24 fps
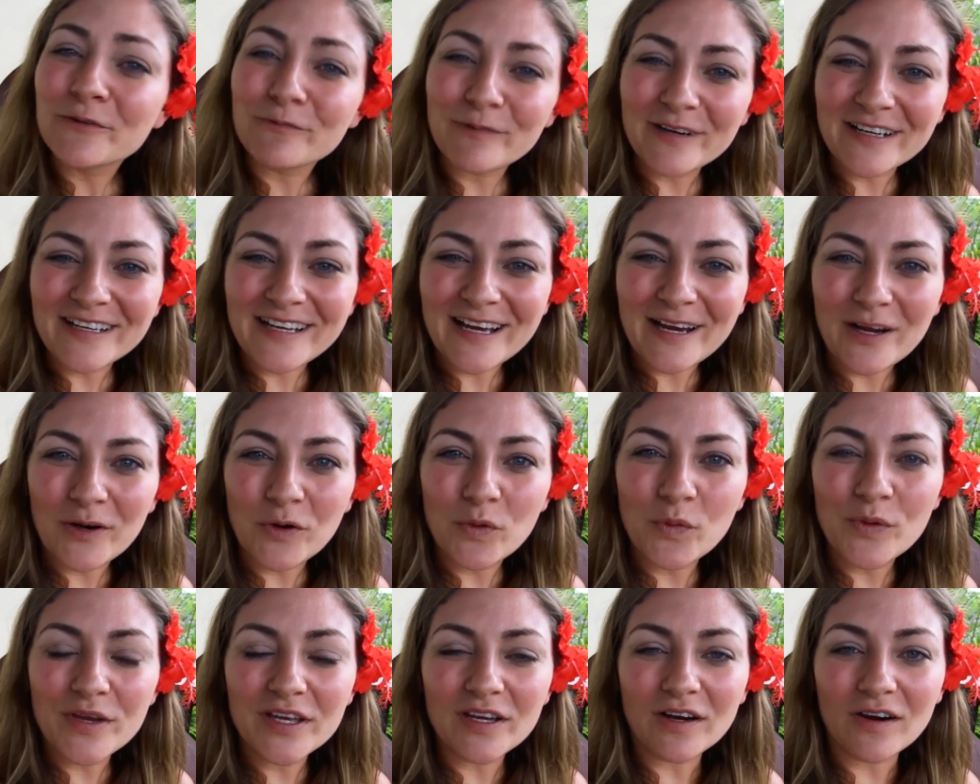right now
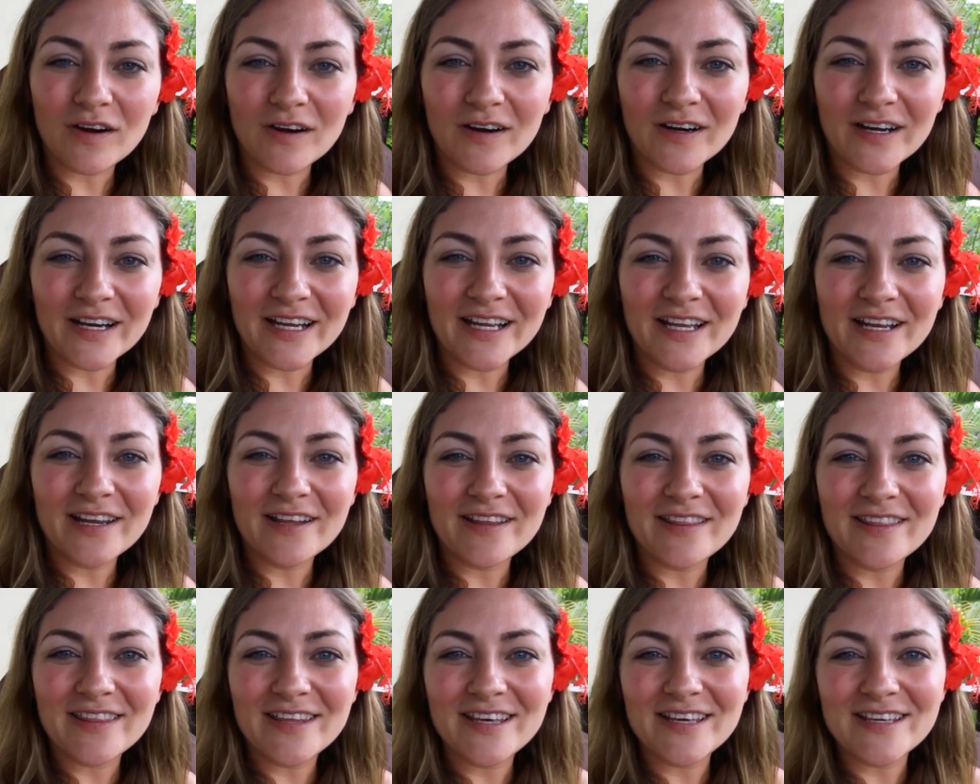we are
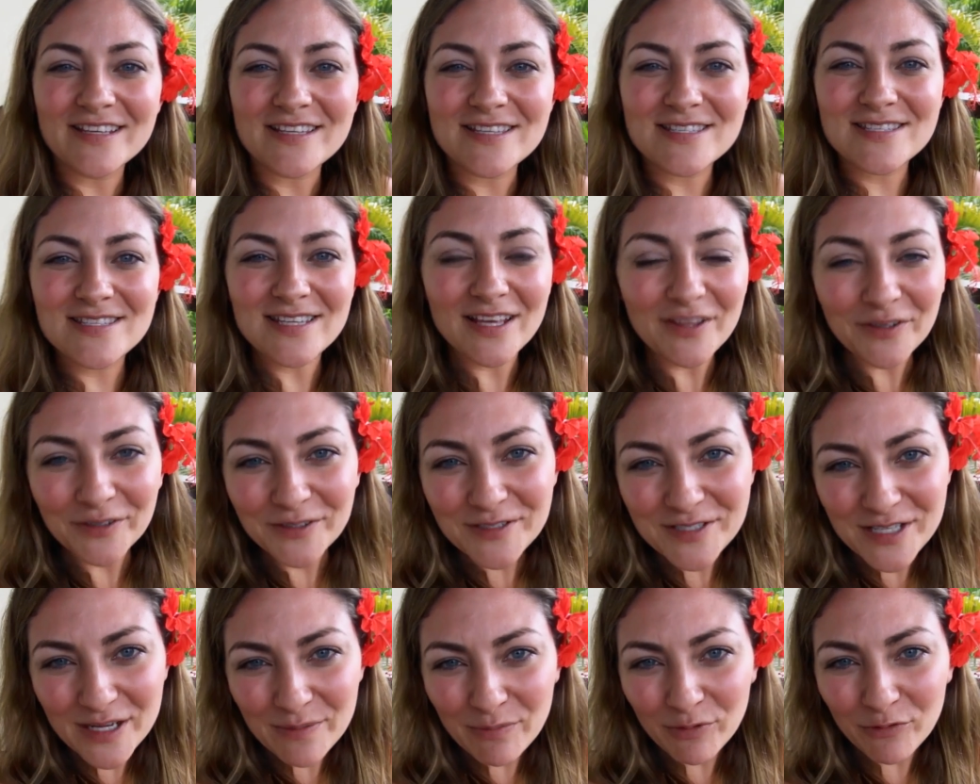in the
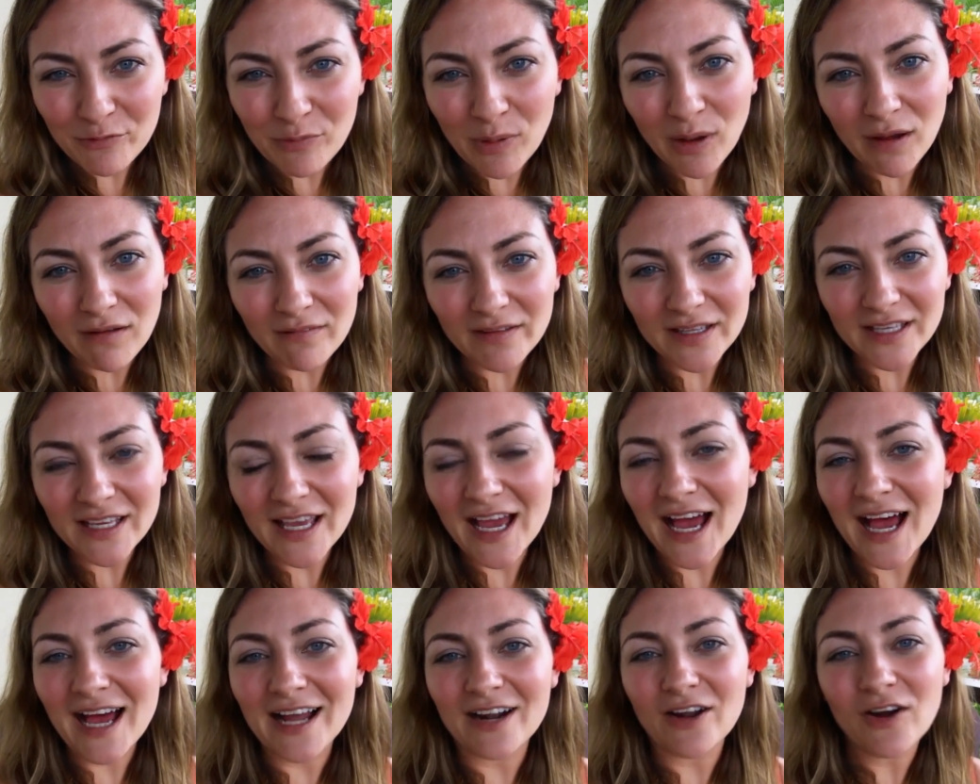southern tip of
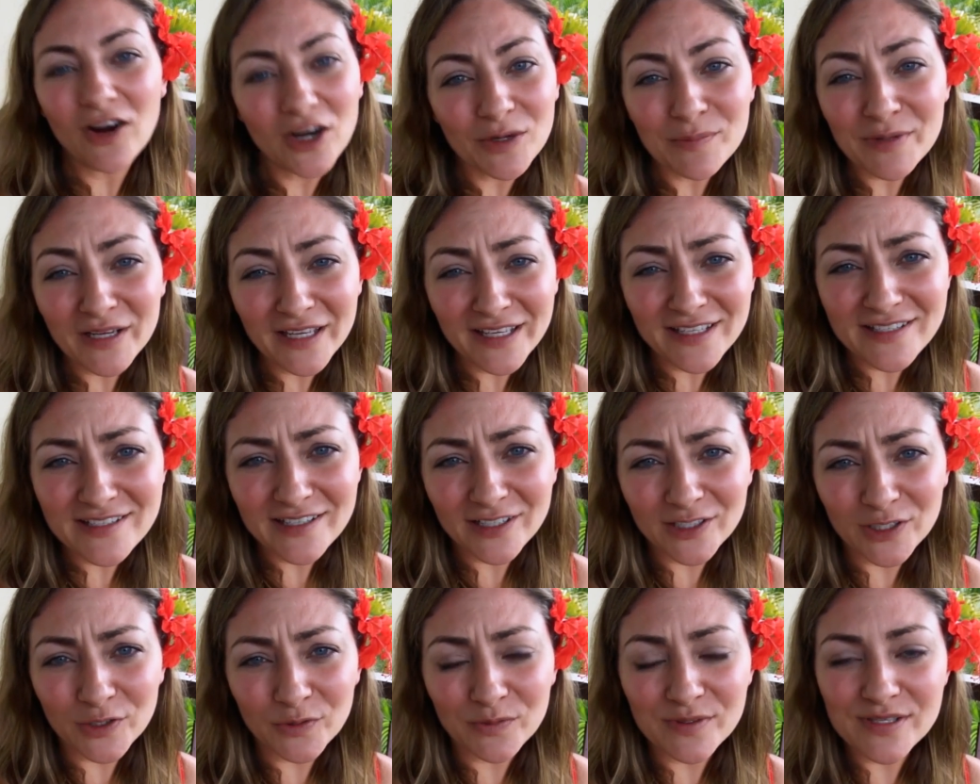Bali at Karma
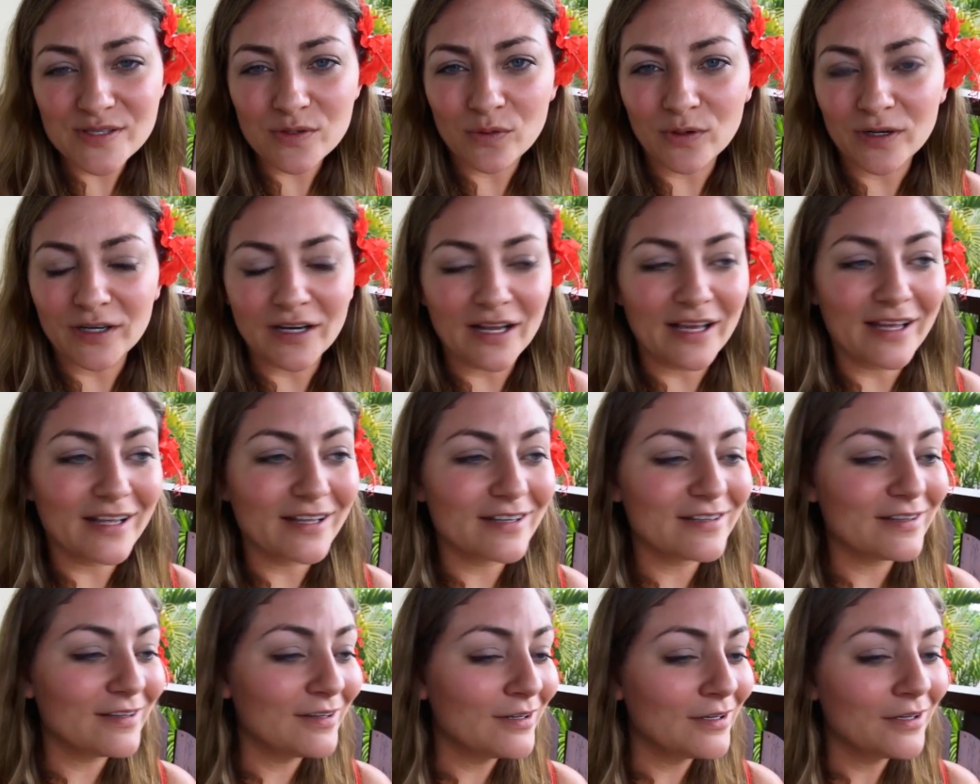Kandara Resort,
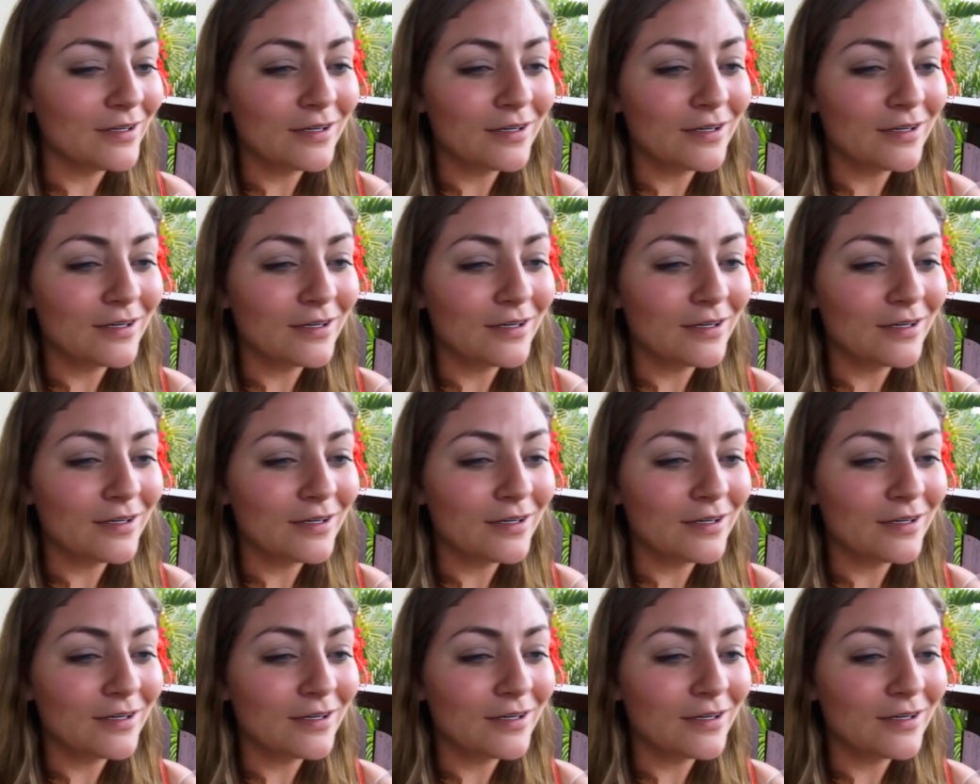and